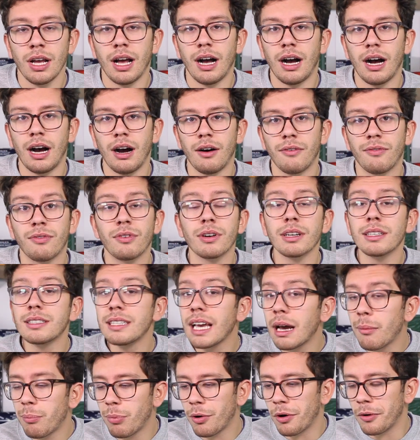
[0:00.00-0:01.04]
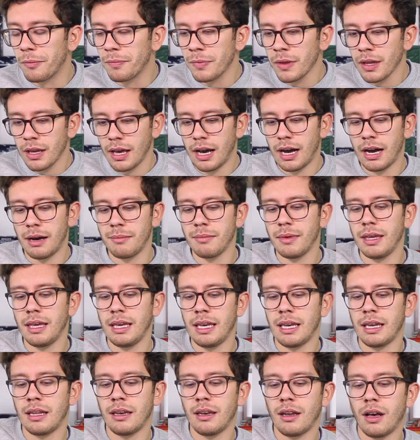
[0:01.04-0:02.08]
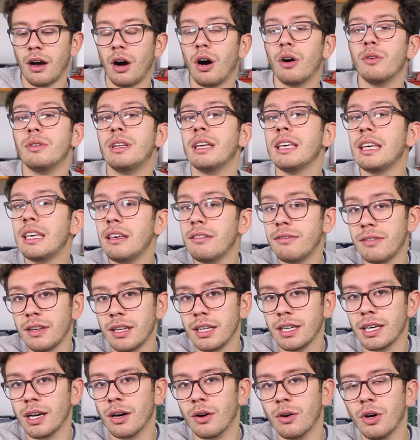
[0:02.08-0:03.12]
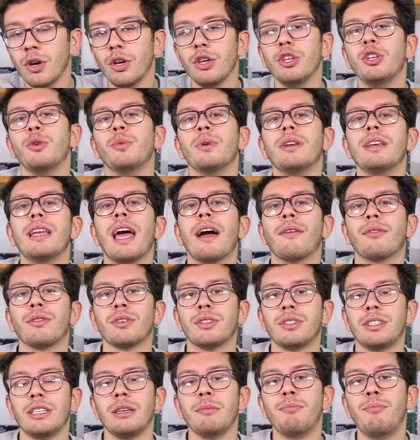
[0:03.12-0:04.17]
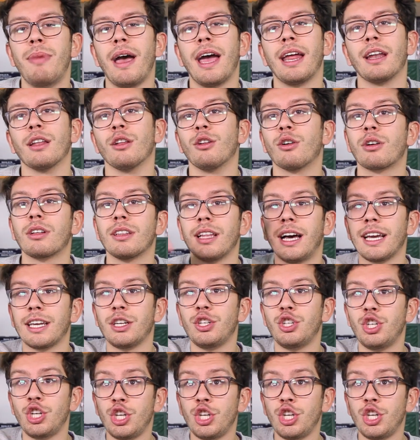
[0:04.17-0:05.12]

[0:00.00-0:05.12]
Uh, for example, um, in a Hodinkee video, you would never see Ben look like